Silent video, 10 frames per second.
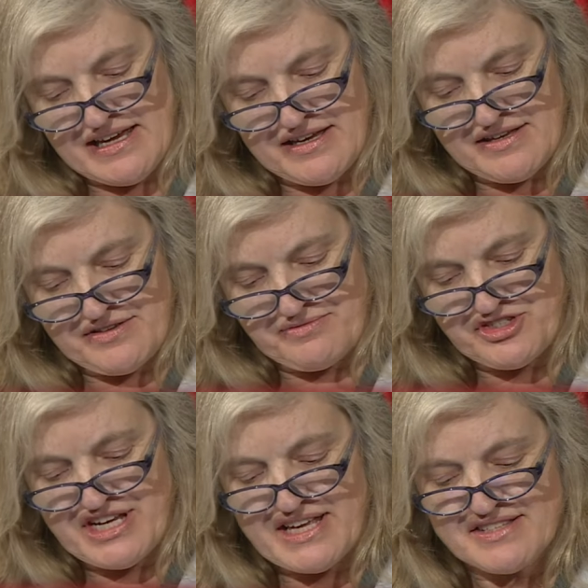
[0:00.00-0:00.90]
uh,
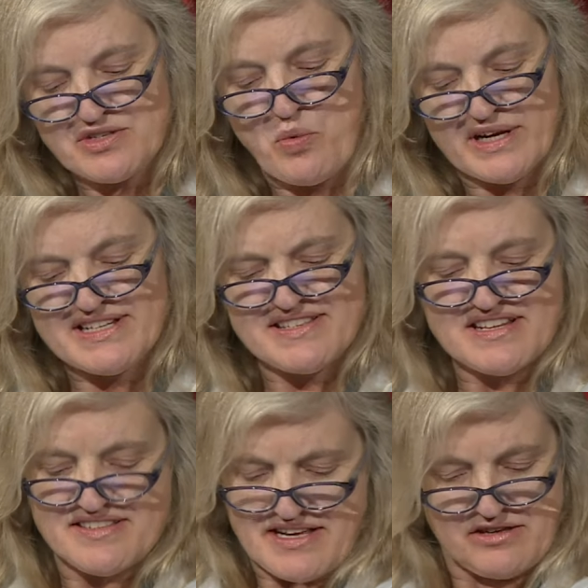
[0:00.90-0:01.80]
she asks, What is
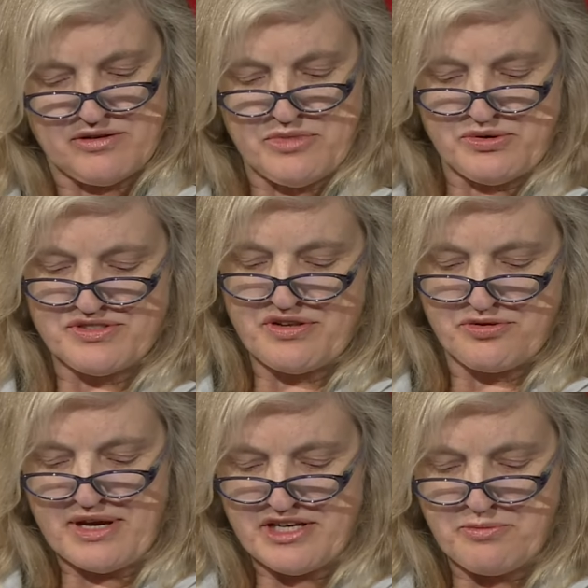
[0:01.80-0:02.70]
the single most
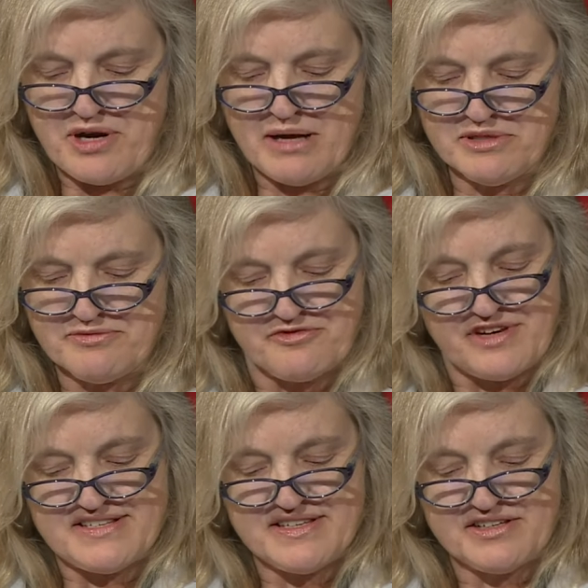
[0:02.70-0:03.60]
threatening problem
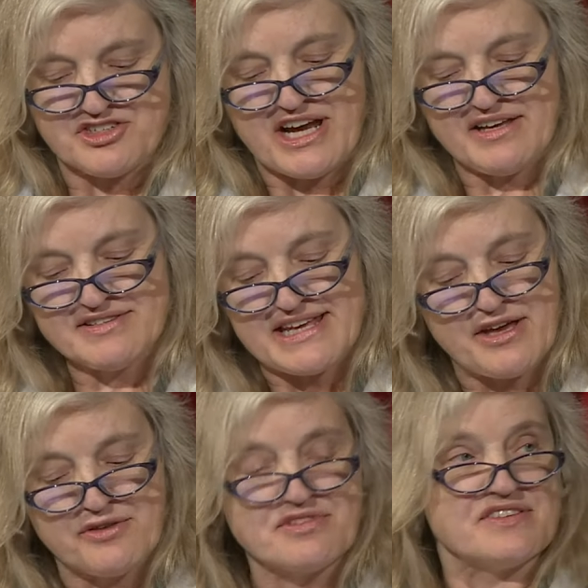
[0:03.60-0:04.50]
facing a child's
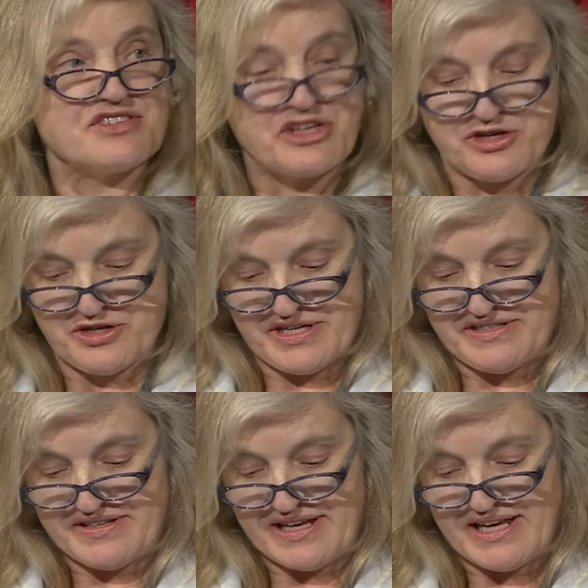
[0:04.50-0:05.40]
health and security
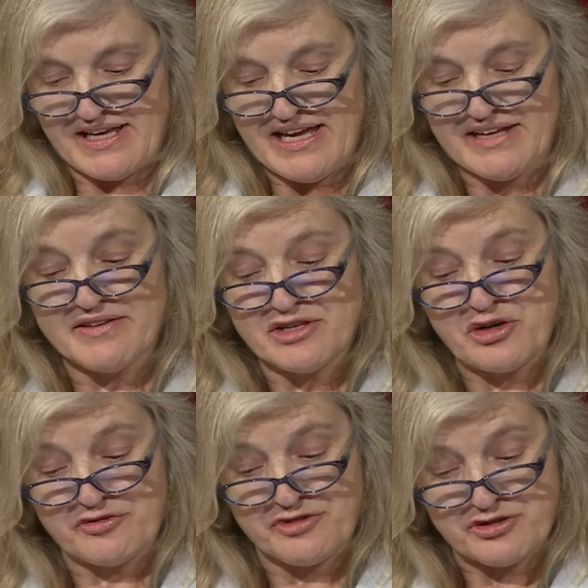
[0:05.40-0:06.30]
today and in the
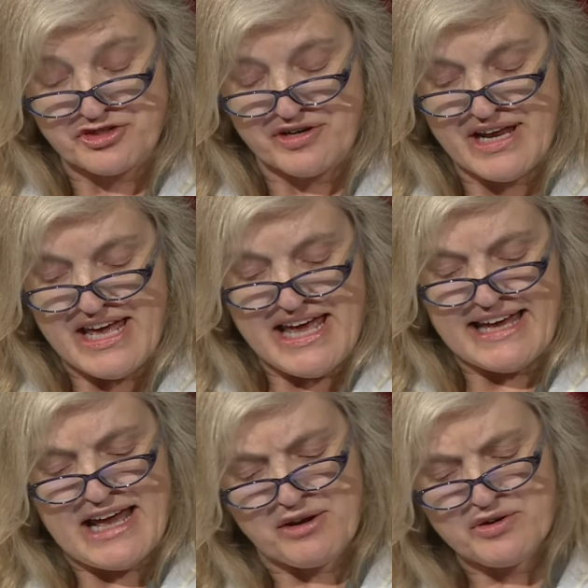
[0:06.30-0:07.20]
near future?
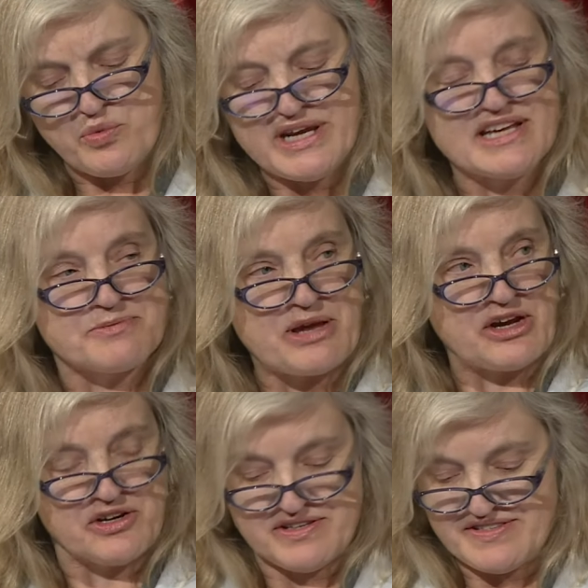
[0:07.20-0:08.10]
And how can we, as
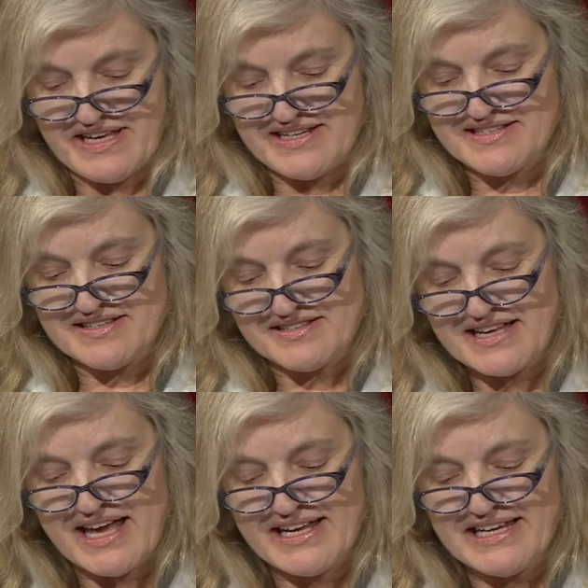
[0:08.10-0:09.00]
parents and as
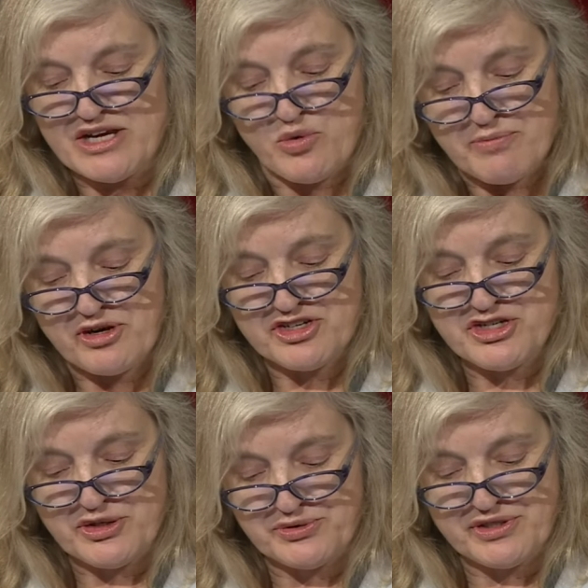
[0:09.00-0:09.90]
society, equip our
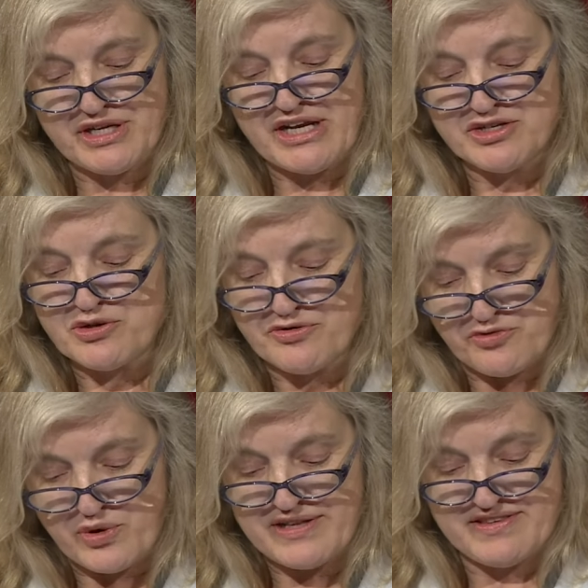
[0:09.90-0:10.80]
children to
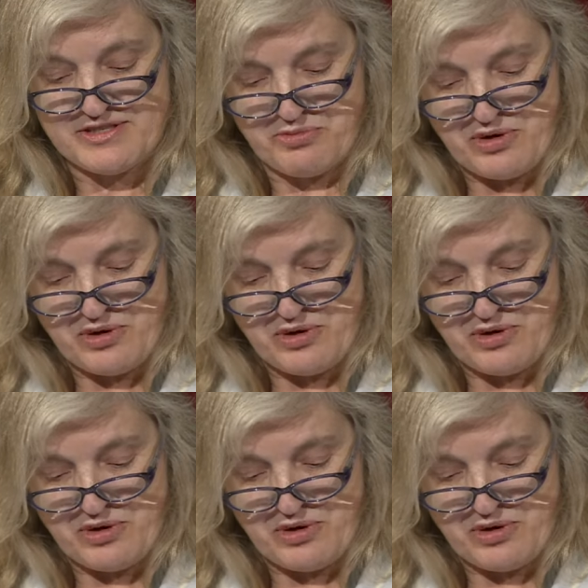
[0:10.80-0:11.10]
avoid this